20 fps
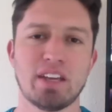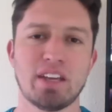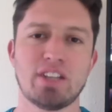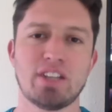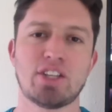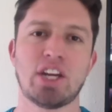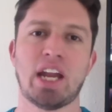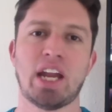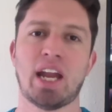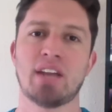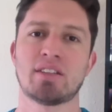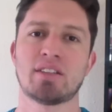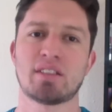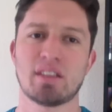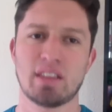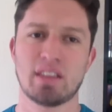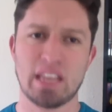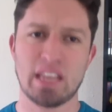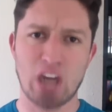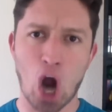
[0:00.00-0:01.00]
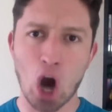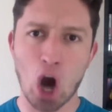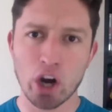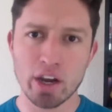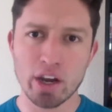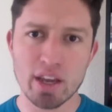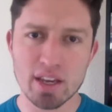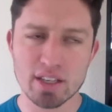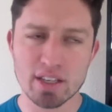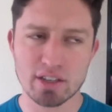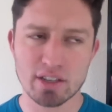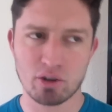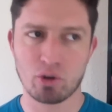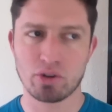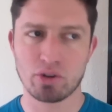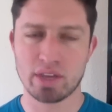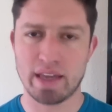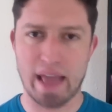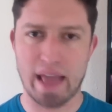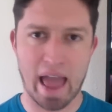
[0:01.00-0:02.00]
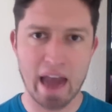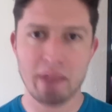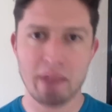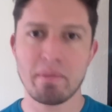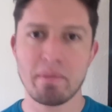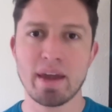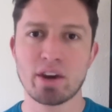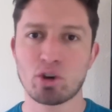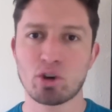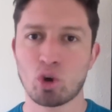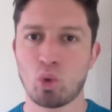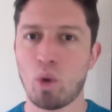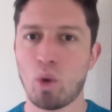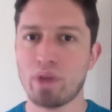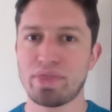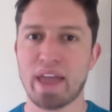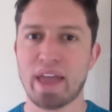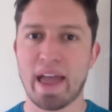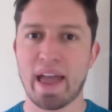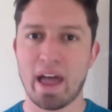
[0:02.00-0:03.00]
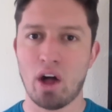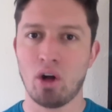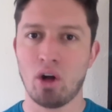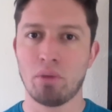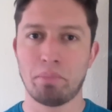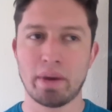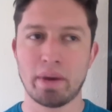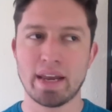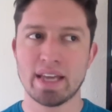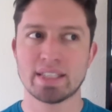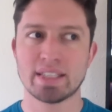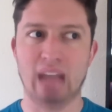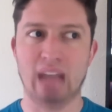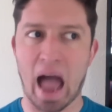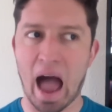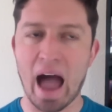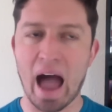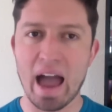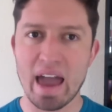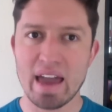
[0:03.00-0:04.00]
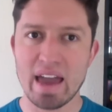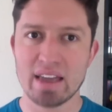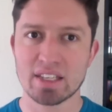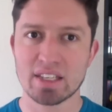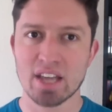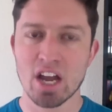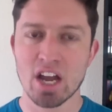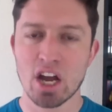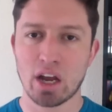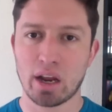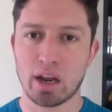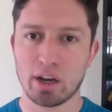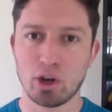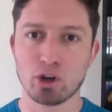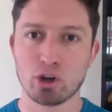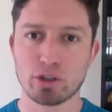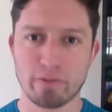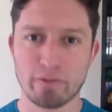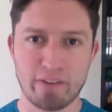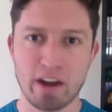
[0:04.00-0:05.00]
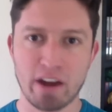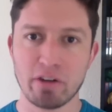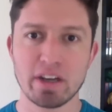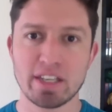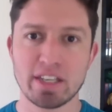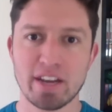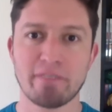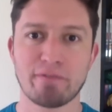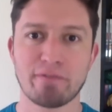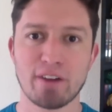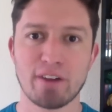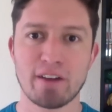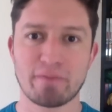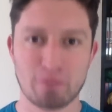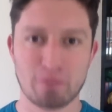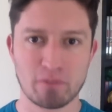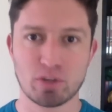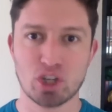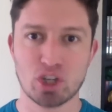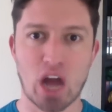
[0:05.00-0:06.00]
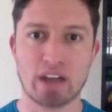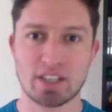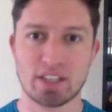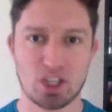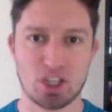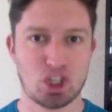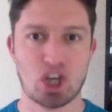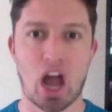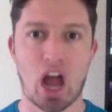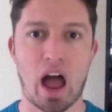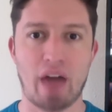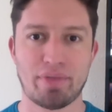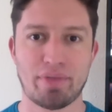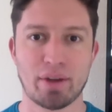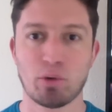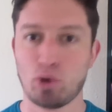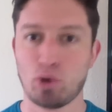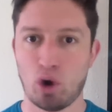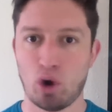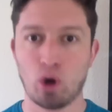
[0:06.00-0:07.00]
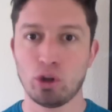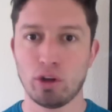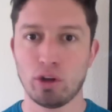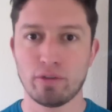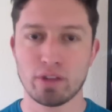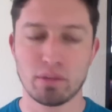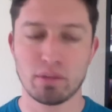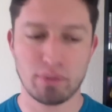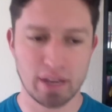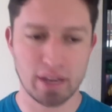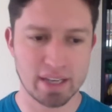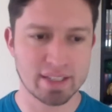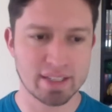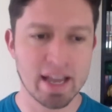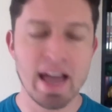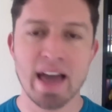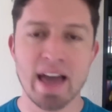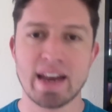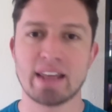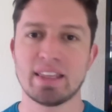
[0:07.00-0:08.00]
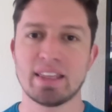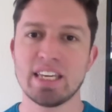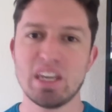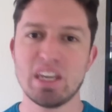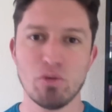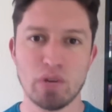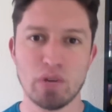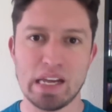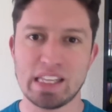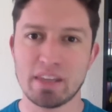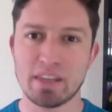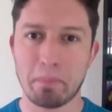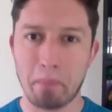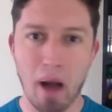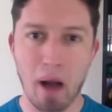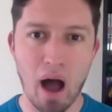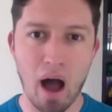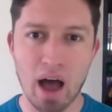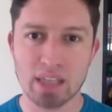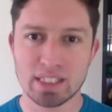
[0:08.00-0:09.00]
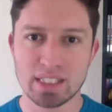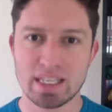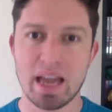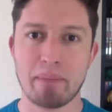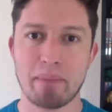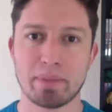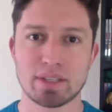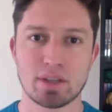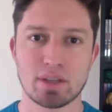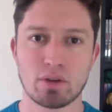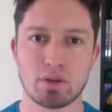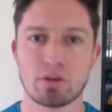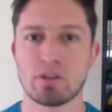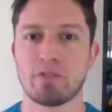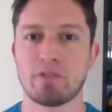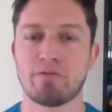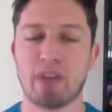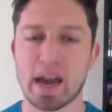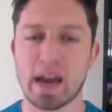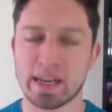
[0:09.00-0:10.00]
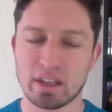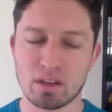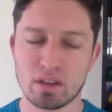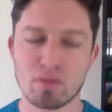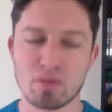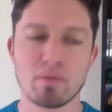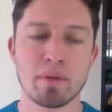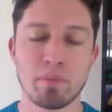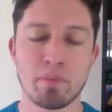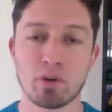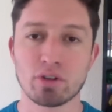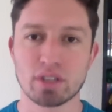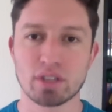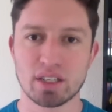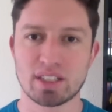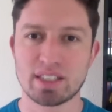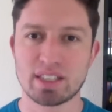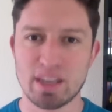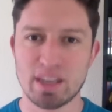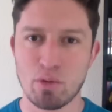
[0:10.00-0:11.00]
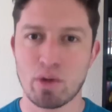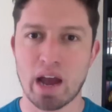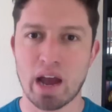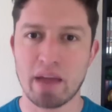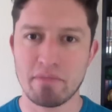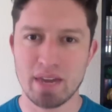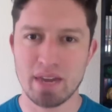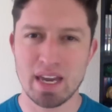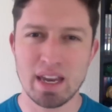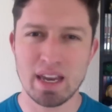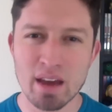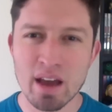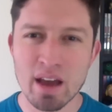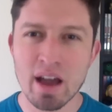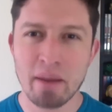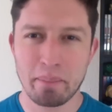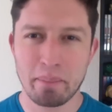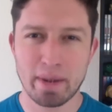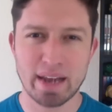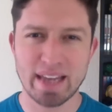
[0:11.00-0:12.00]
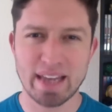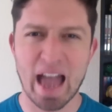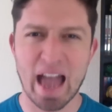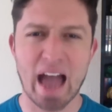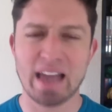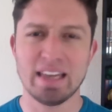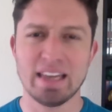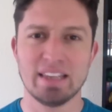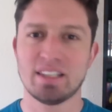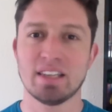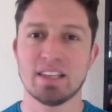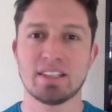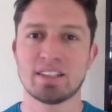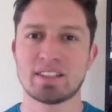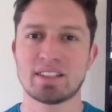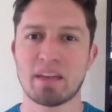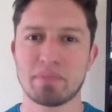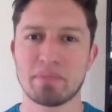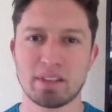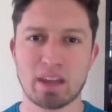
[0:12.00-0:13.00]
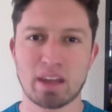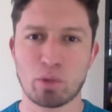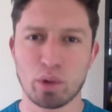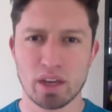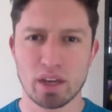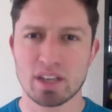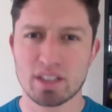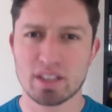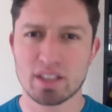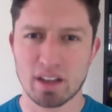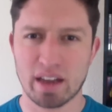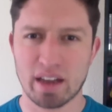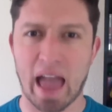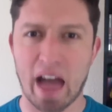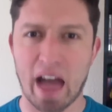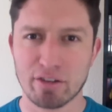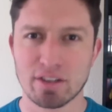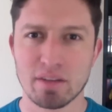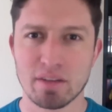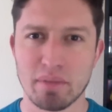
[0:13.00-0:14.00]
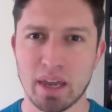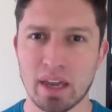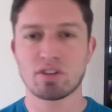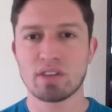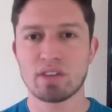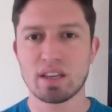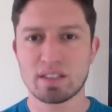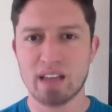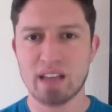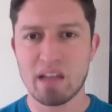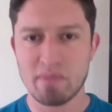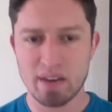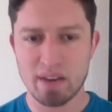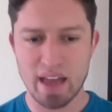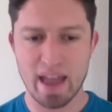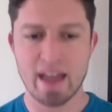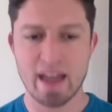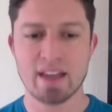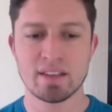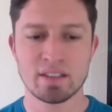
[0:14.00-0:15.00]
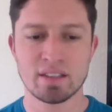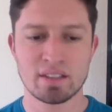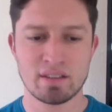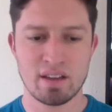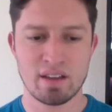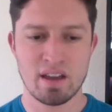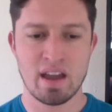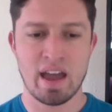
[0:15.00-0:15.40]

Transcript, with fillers: changed the artist or the animator or what the hell, but his eyes looked very different from shot to shot. They were all over the place. And I think you would need to pause the episode or the fight a little bit more to see what I mean. But yeah, it's just something that really stuck out to me. The assignment ends,